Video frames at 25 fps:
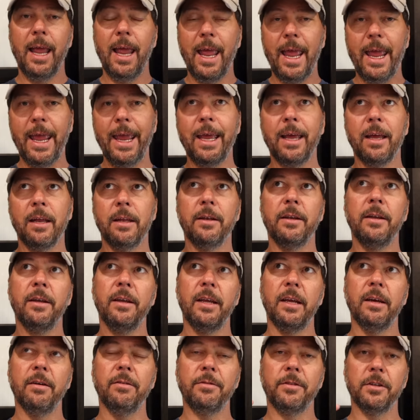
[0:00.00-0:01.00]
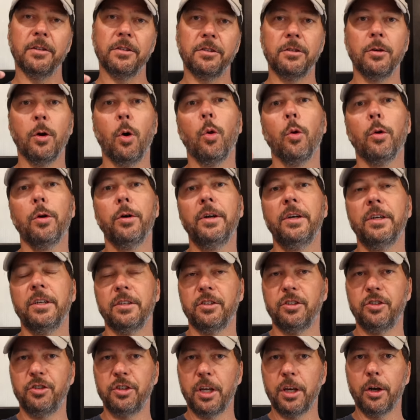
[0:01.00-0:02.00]
and if the solar
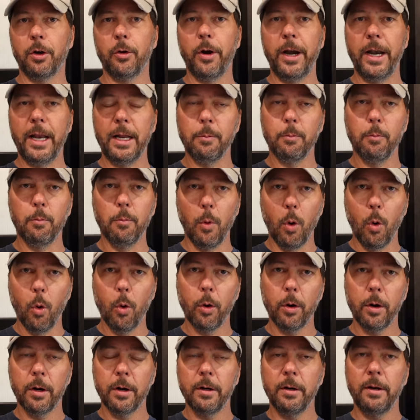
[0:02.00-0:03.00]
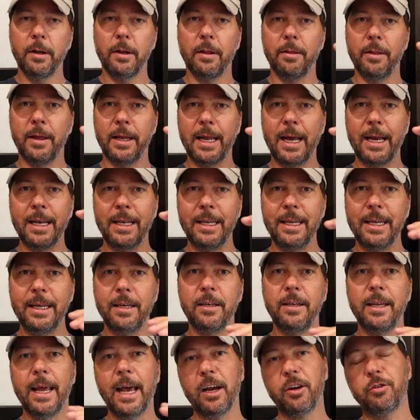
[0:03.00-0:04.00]
is generating more than I
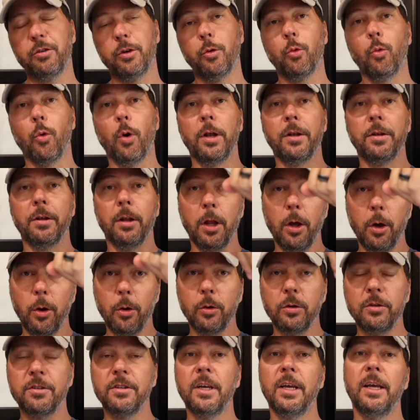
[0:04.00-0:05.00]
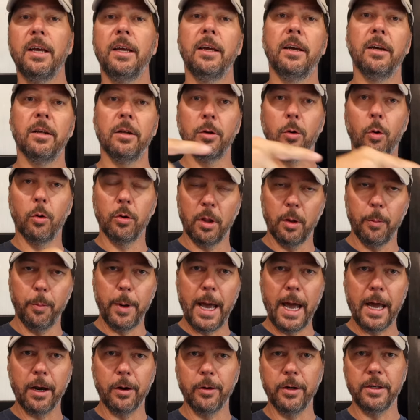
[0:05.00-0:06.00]
need to actually run loads, it'll go into the
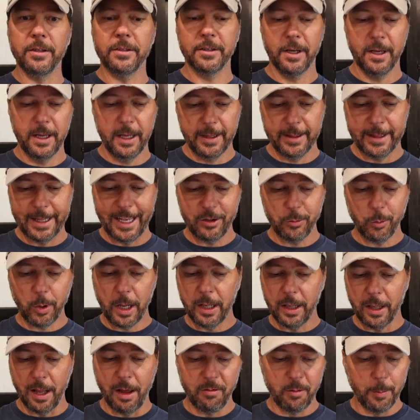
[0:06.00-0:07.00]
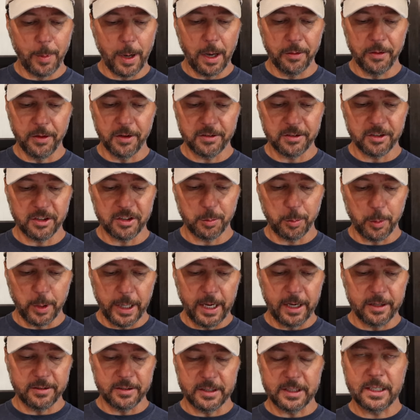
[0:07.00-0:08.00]
batteries. That's what I love about this
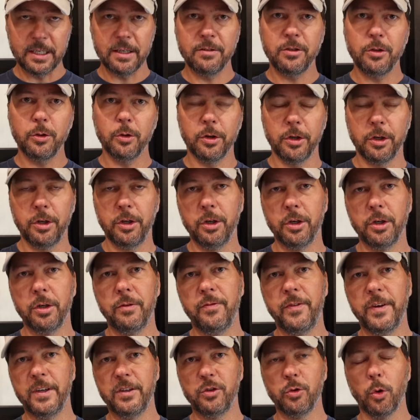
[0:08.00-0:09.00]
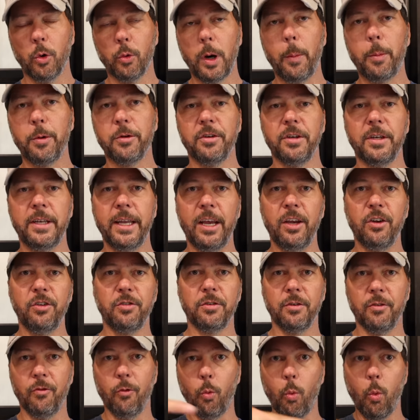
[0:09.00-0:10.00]
display is it gives you a good visual
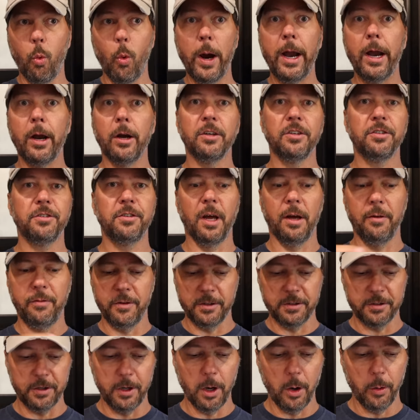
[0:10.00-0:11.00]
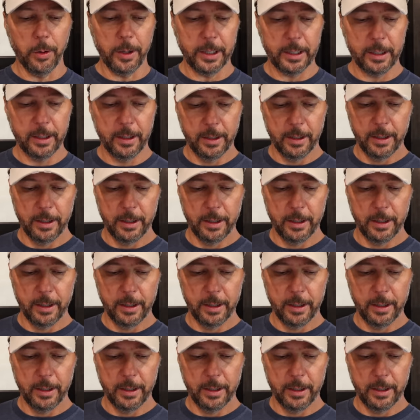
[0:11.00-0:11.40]
representation of where stuff is going.